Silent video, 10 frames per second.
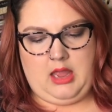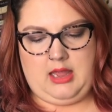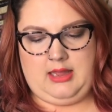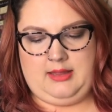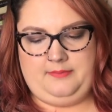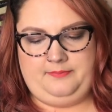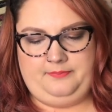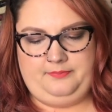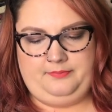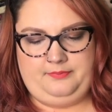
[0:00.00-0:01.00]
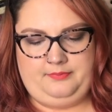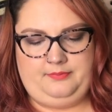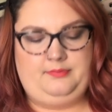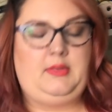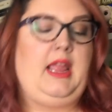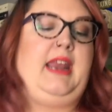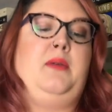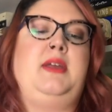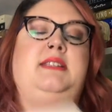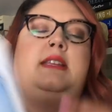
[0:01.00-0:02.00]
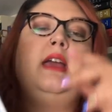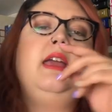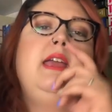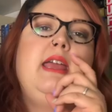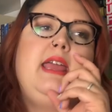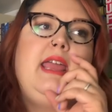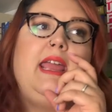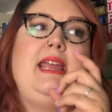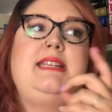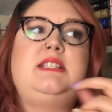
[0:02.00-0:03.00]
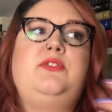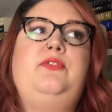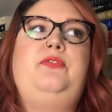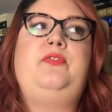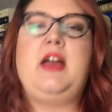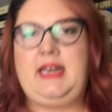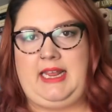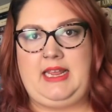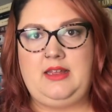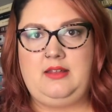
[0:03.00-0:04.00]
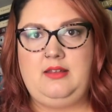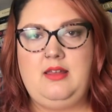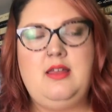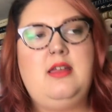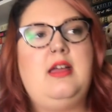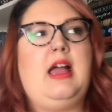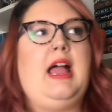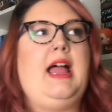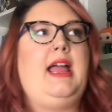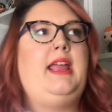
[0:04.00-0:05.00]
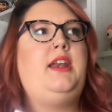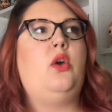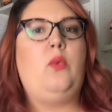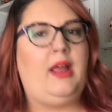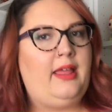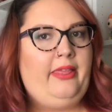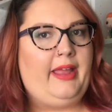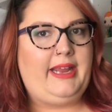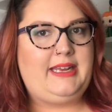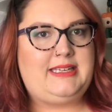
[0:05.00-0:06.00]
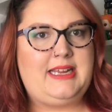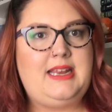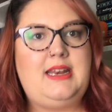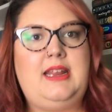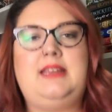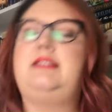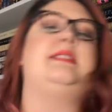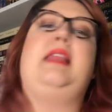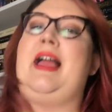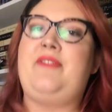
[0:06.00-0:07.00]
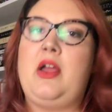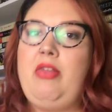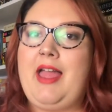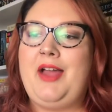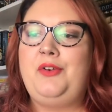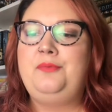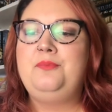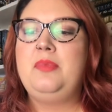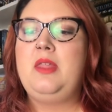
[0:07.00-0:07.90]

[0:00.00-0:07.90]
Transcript: Um, anyways, it's funny. I know why I liked it. It's laugh out loud.